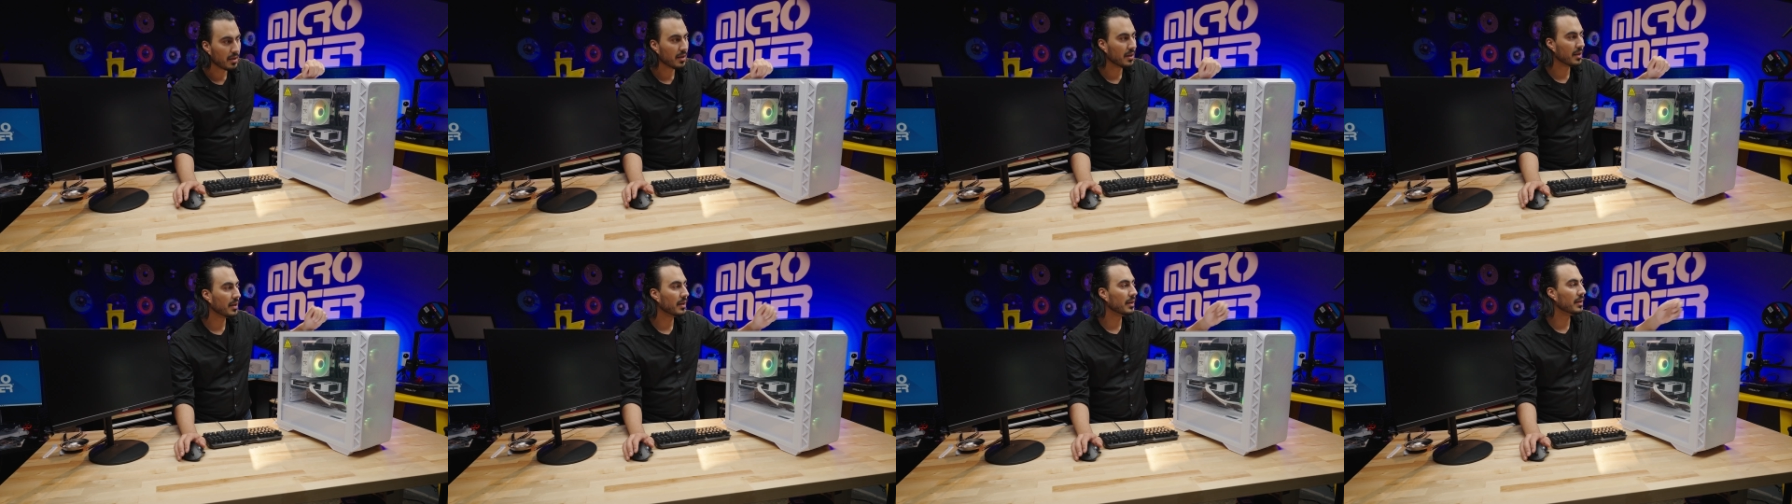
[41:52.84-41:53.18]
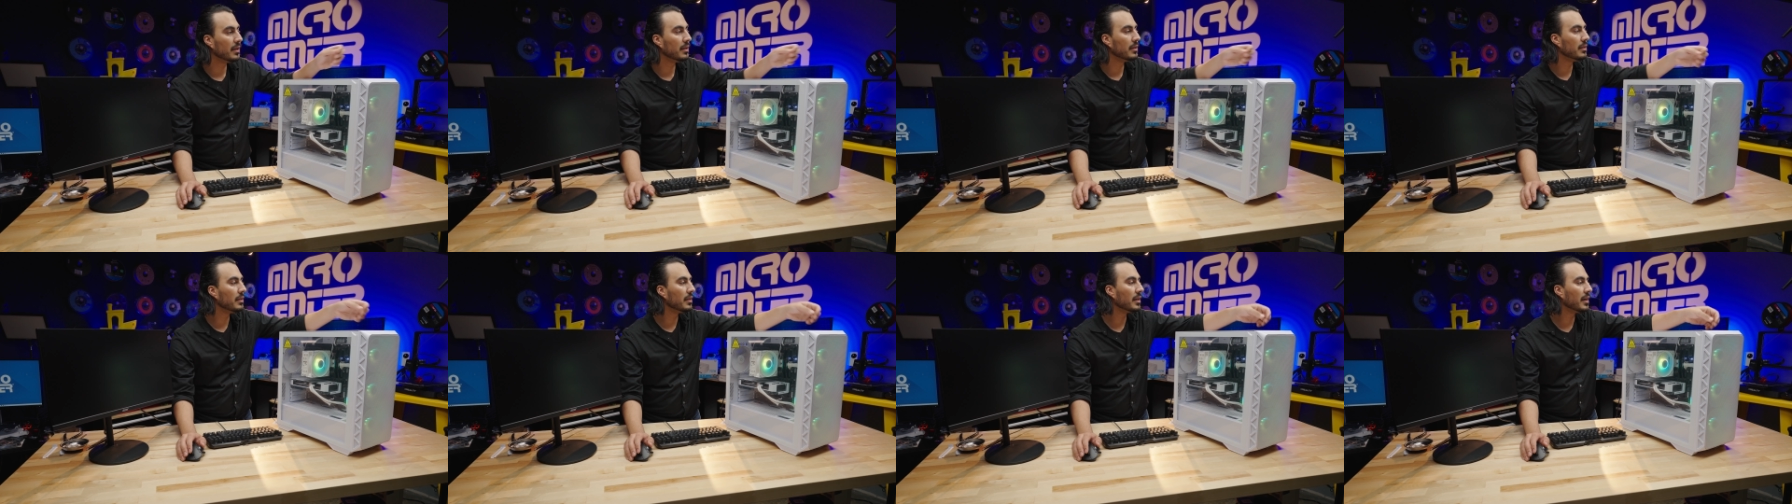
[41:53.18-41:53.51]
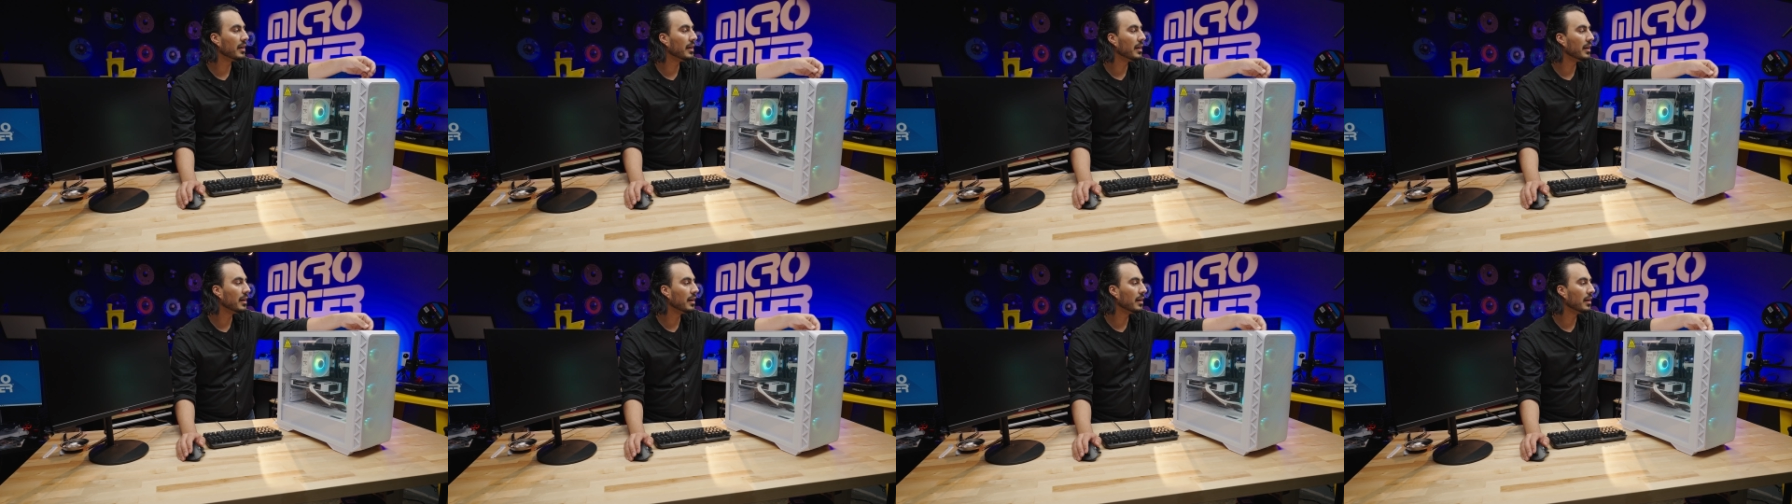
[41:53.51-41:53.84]
And
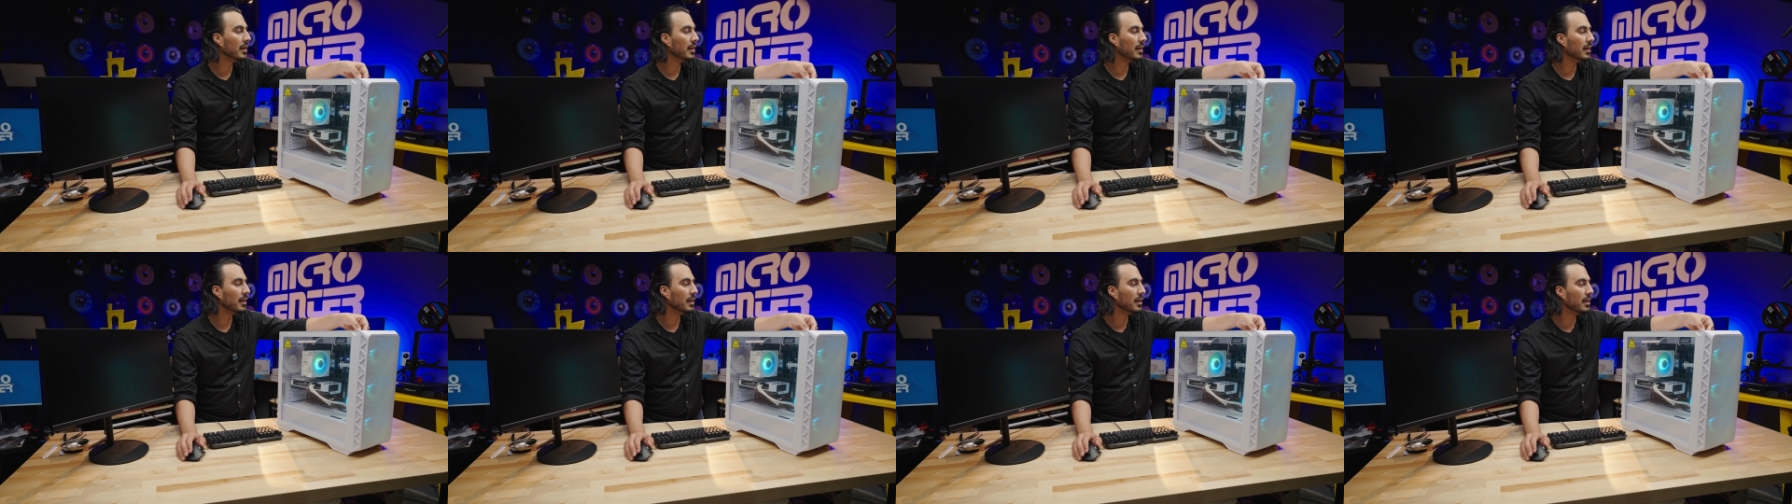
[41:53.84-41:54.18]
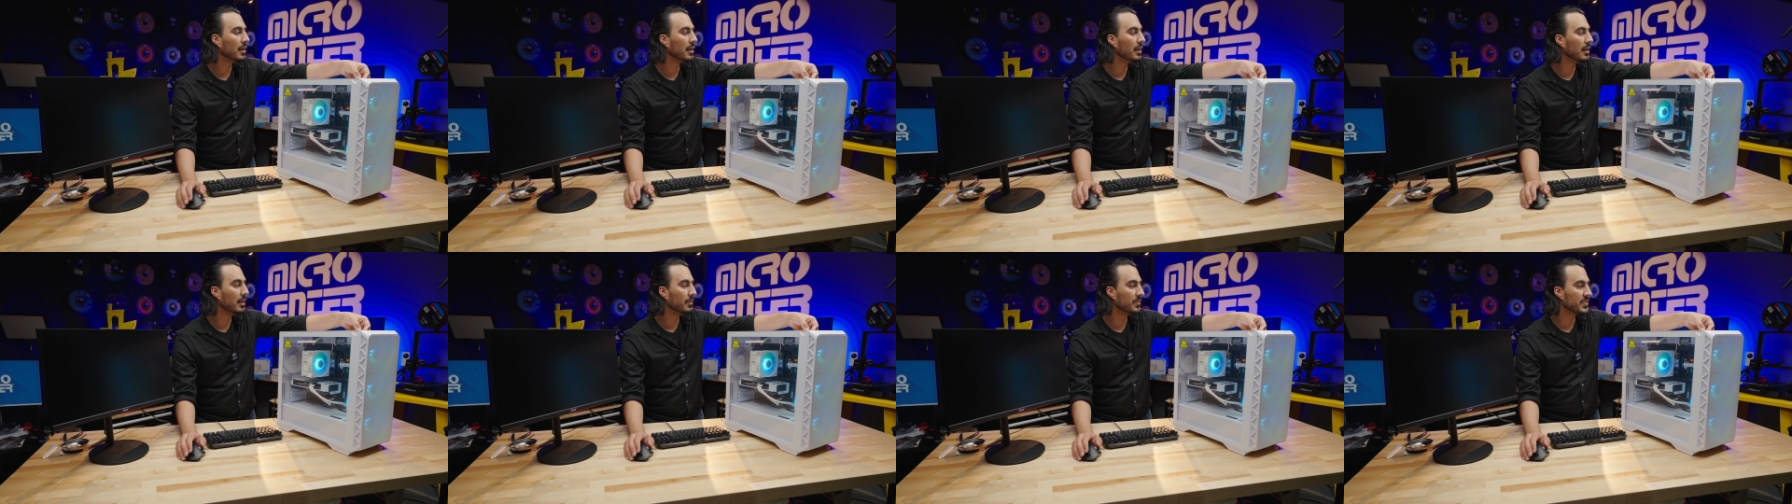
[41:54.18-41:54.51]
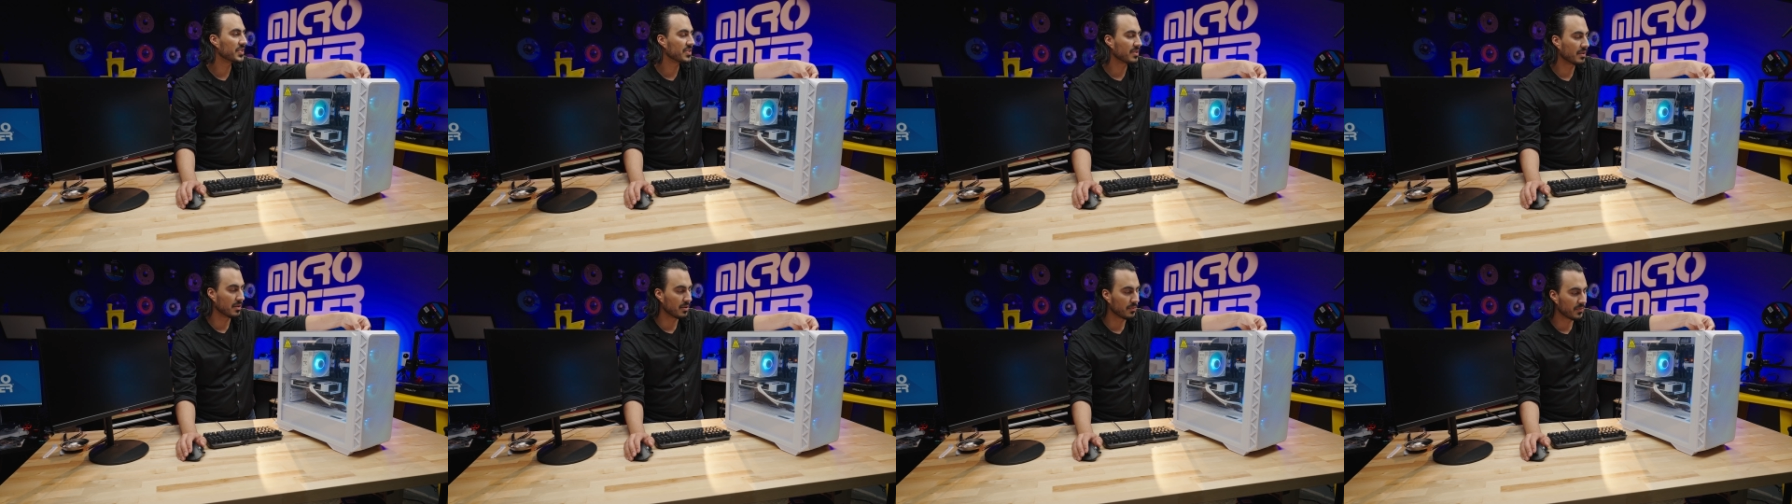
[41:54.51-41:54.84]

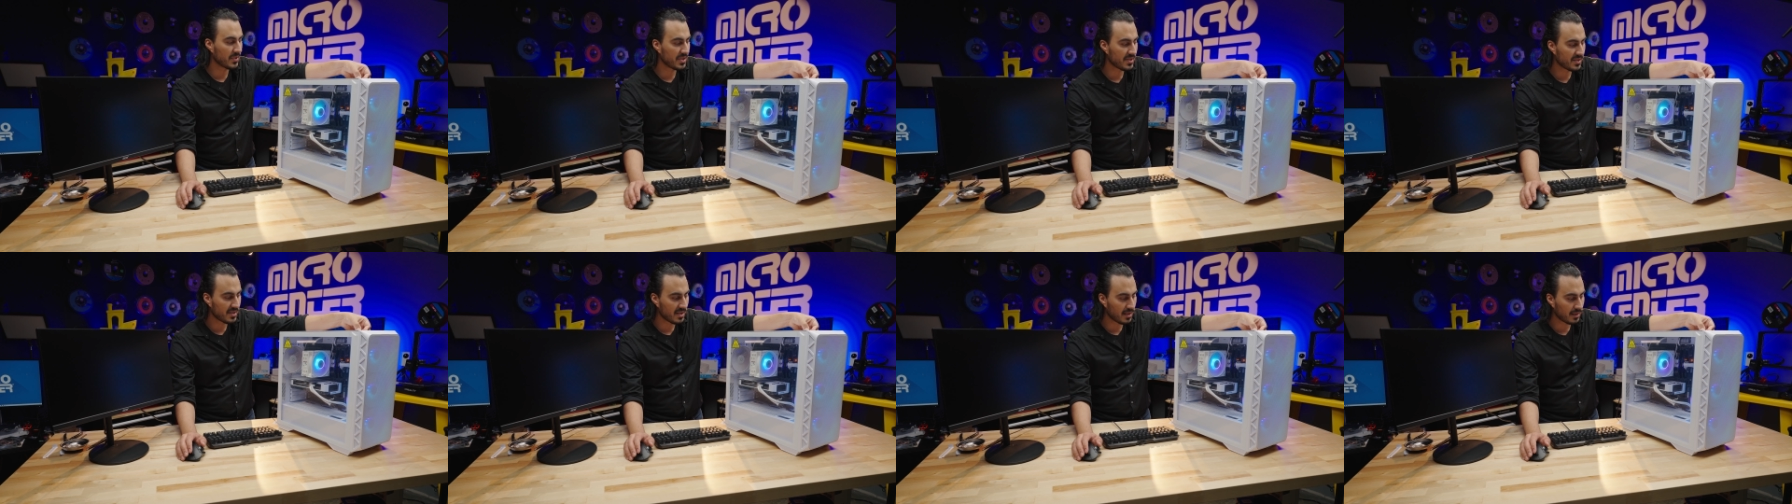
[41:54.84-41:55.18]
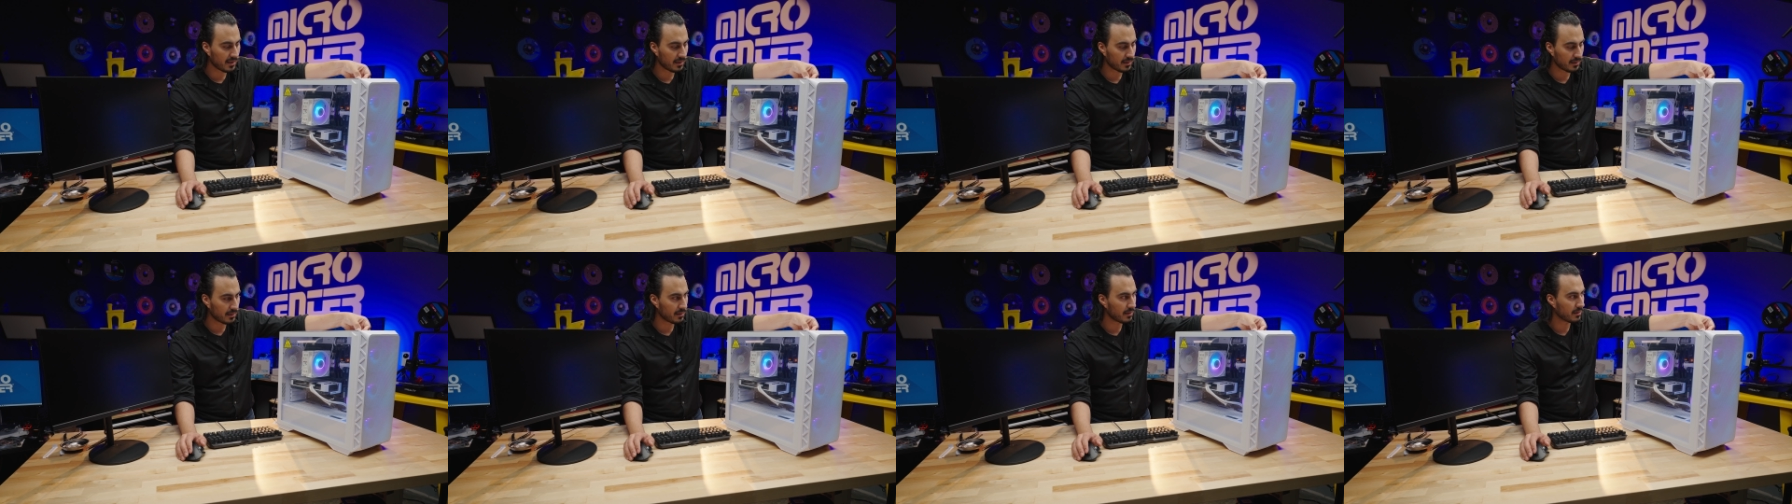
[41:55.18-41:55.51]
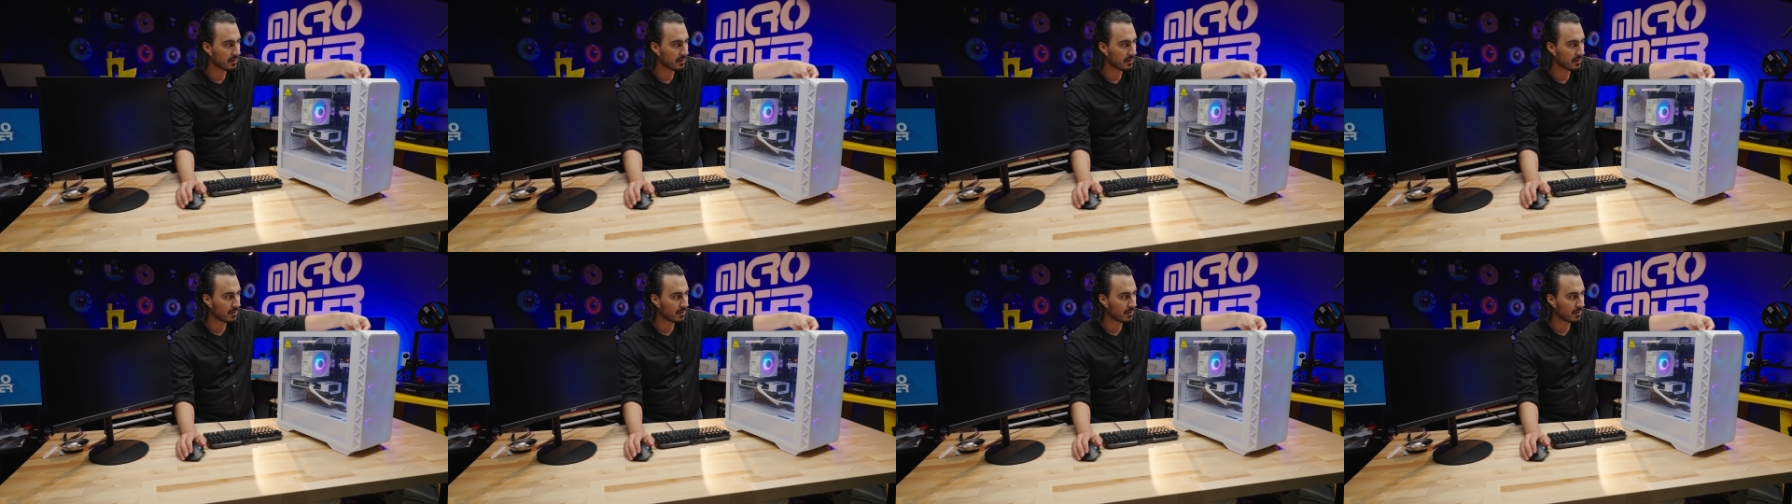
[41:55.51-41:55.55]
just gonna reset it.